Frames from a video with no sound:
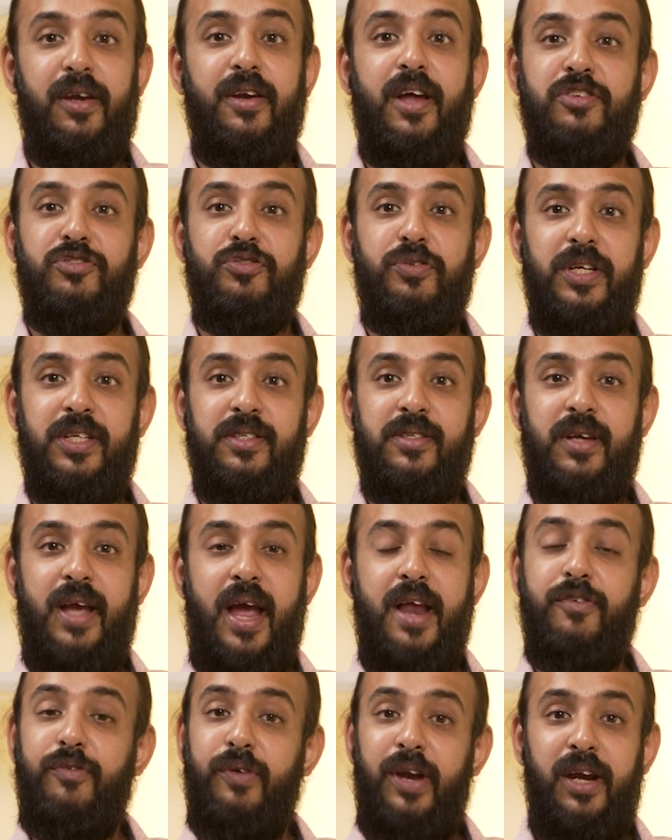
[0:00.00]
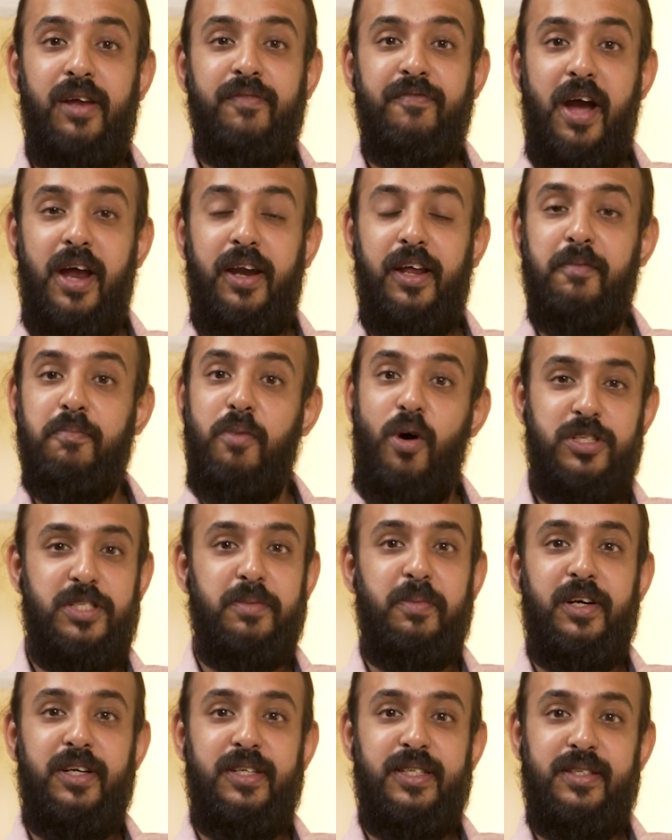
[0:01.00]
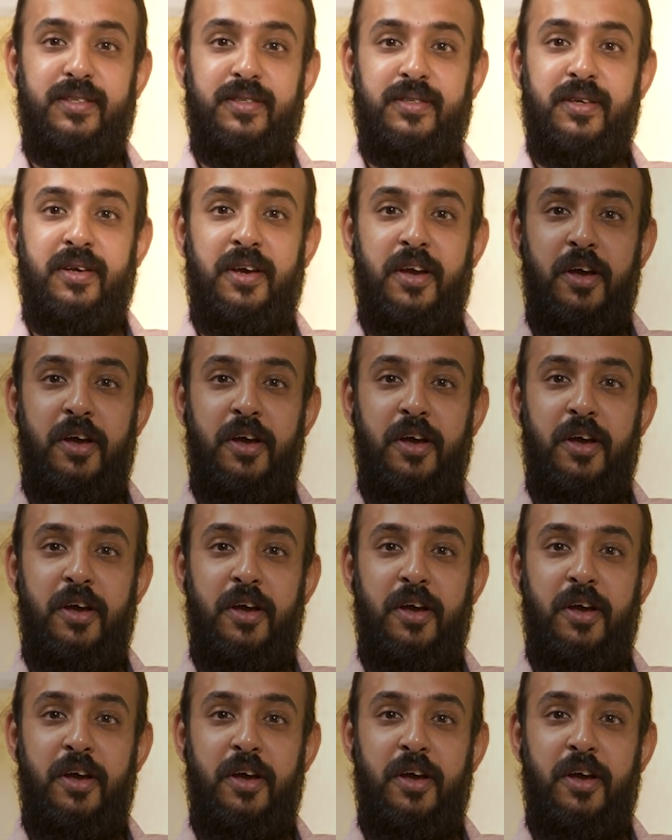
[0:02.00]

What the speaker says: industries and redefining possibilities.